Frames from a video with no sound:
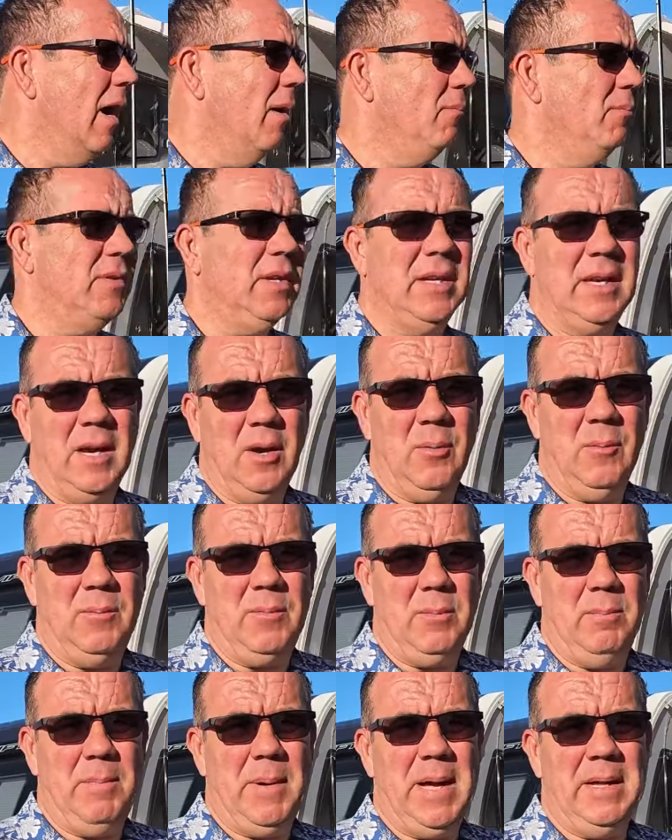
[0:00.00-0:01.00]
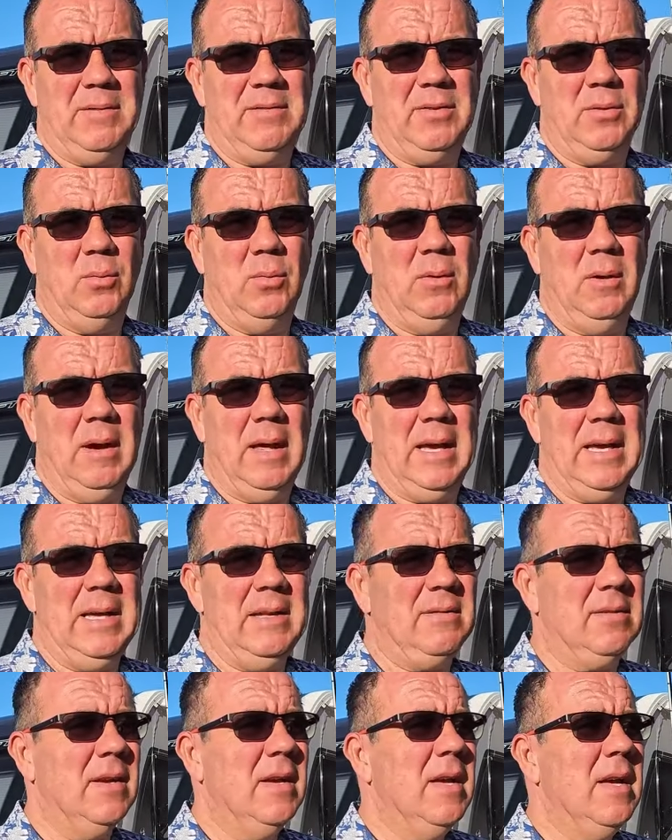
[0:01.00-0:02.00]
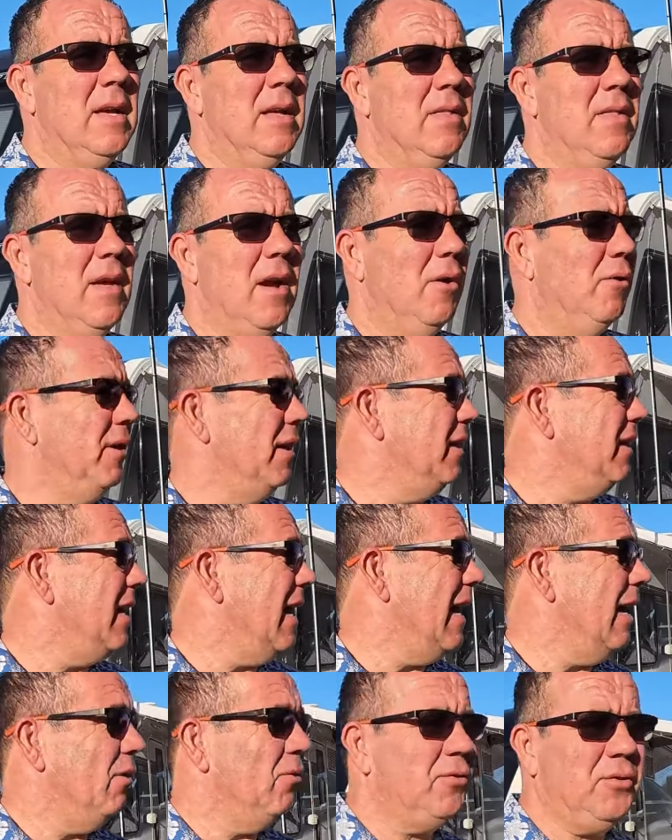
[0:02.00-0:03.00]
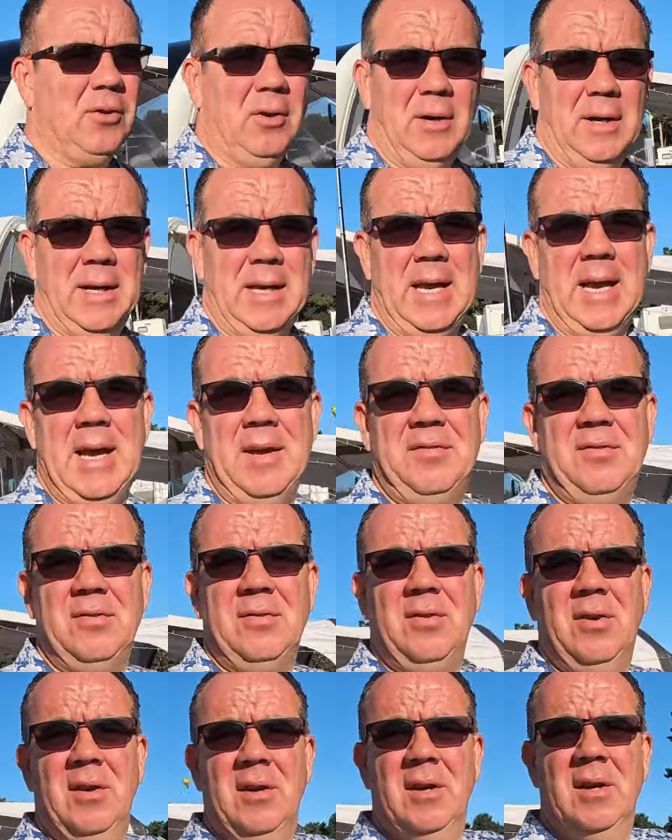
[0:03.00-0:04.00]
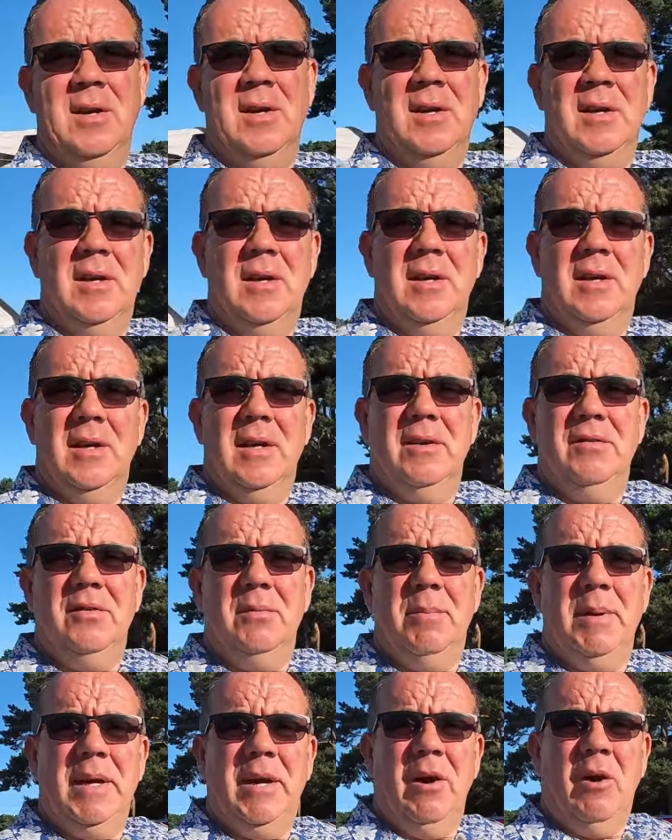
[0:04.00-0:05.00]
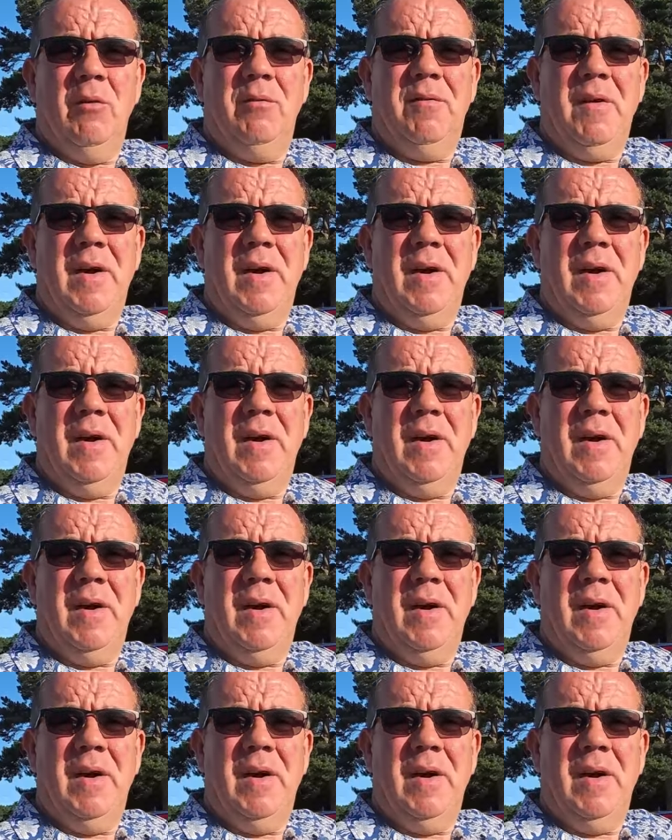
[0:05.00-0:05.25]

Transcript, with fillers: didn't go to bed till late. The only downside, I guess, there's a big old fat